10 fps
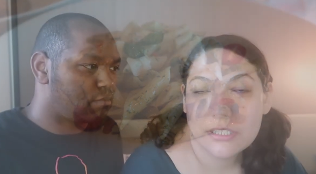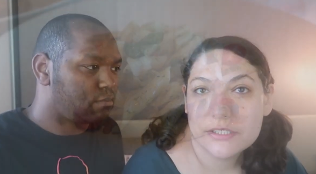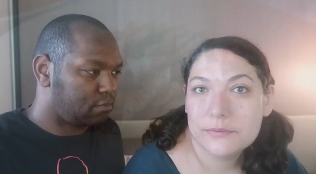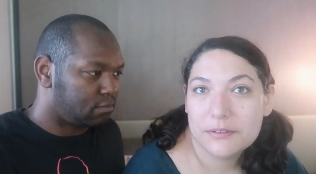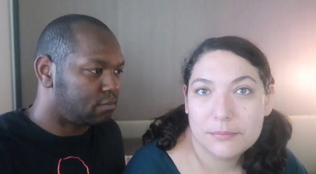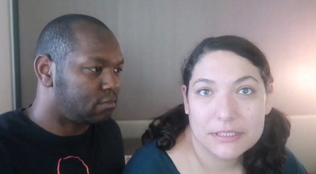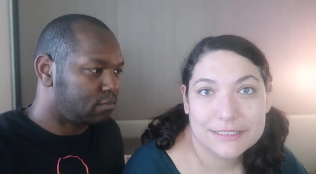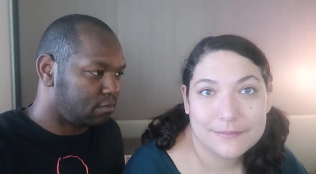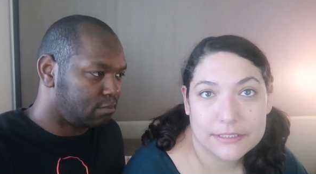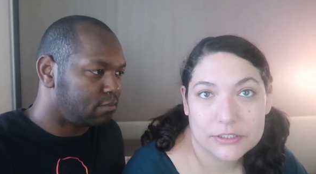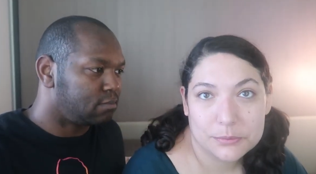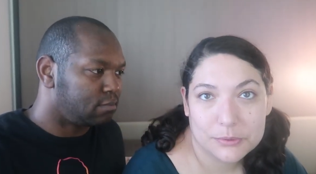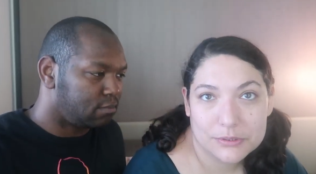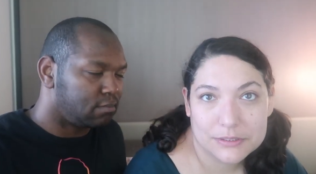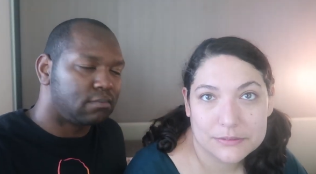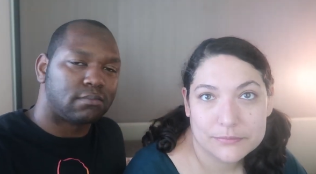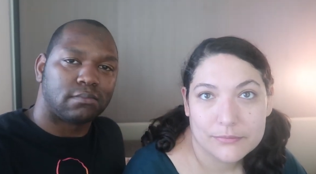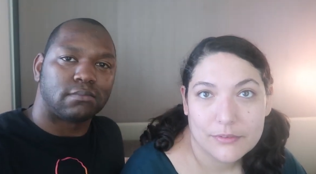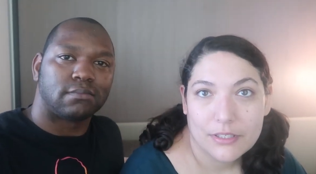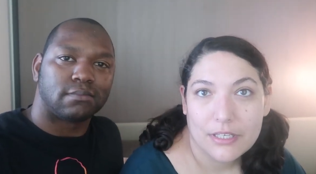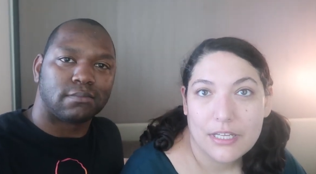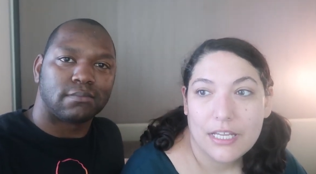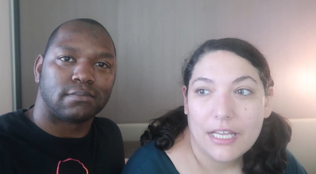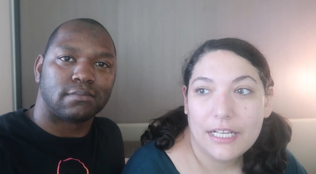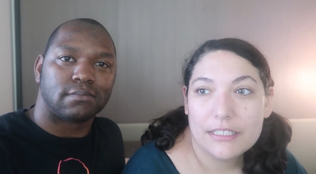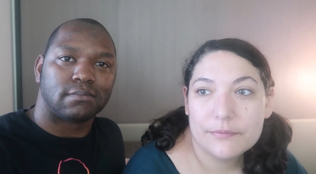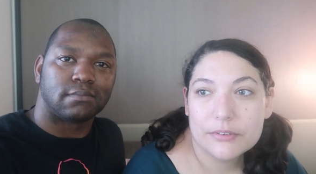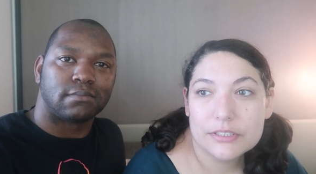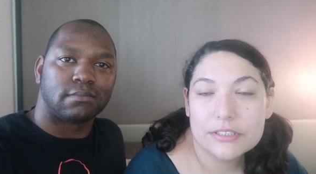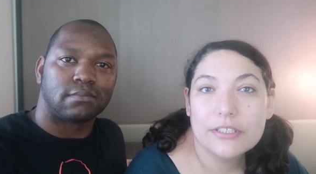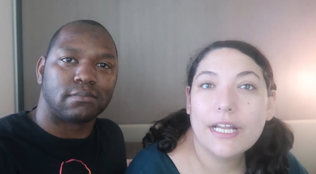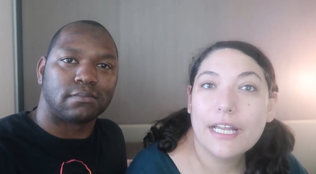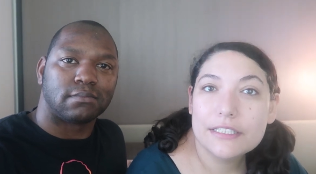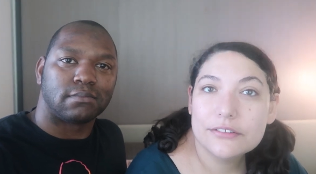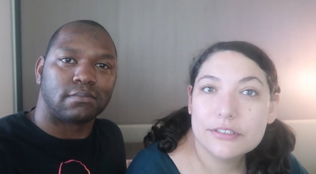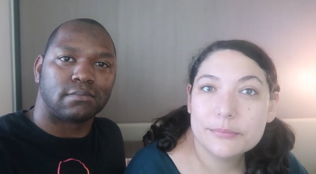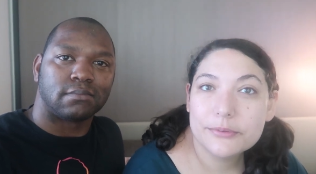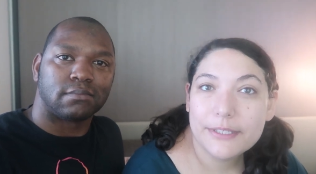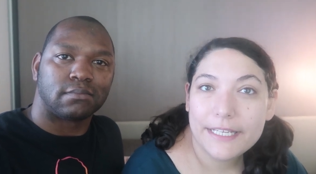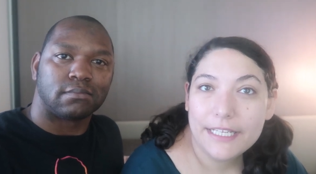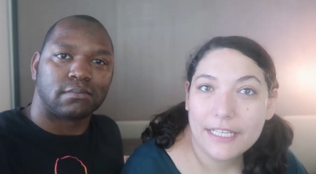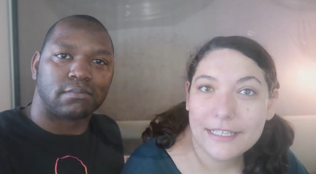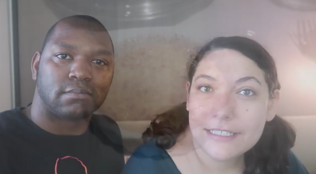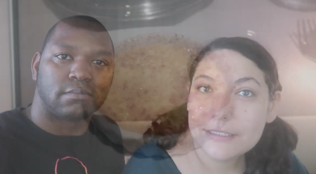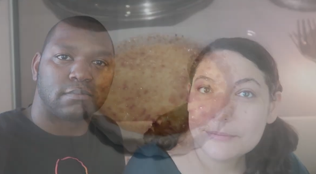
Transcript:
Speaker 1: sauce with mixed vegetables. And then for dessert, I had the creme brulee, and